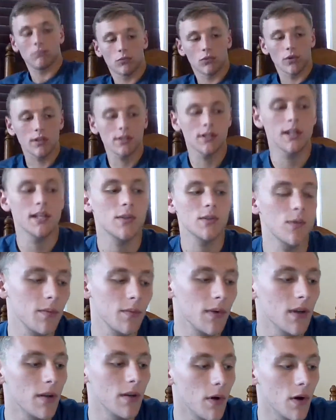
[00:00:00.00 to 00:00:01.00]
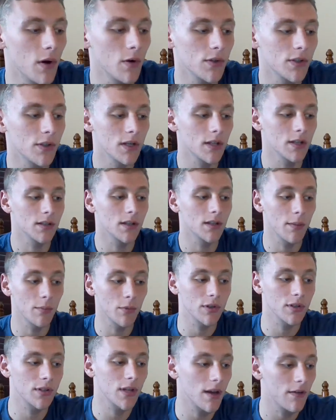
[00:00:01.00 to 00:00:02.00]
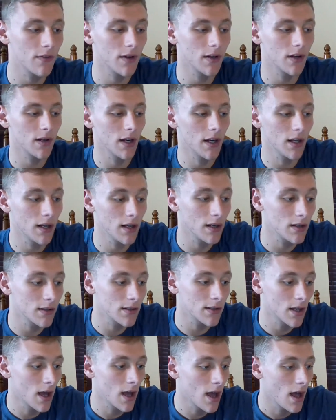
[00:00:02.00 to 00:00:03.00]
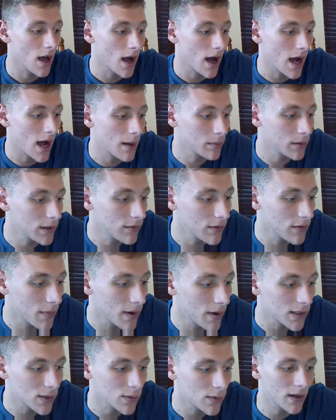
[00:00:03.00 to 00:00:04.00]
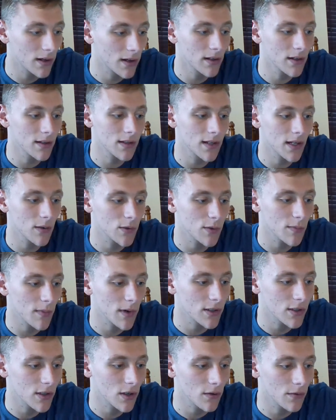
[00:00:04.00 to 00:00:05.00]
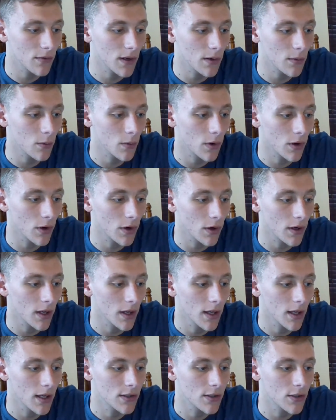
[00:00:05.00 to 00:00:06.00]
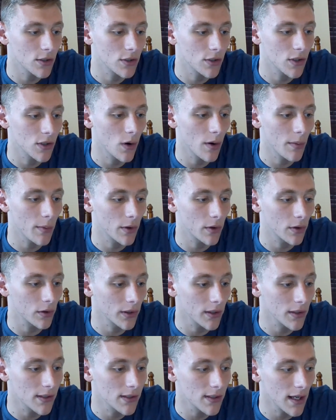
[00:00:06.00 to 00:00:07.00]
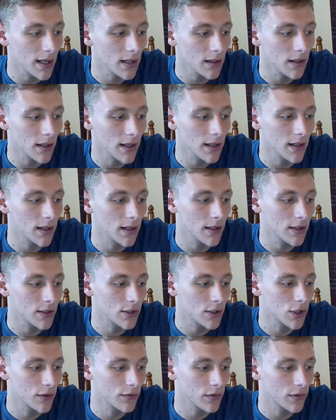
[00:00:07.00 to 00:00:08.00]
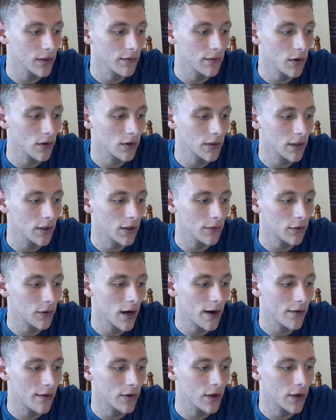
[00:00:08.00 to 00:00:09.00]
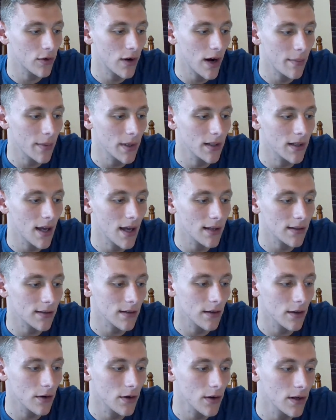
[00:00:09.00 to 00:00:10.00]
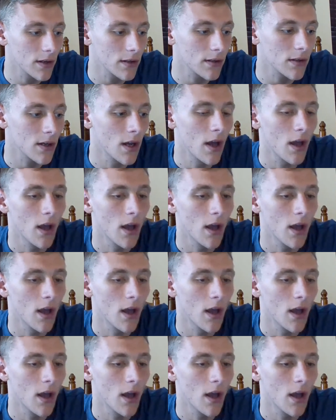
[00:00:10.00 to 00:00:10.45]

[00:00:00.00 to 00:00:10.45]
resonates with me the most is number seven, and it is I believe the best way to distinguish myself at work is to show up early, stay late, and cheerfully volunteer for every crappy task there is.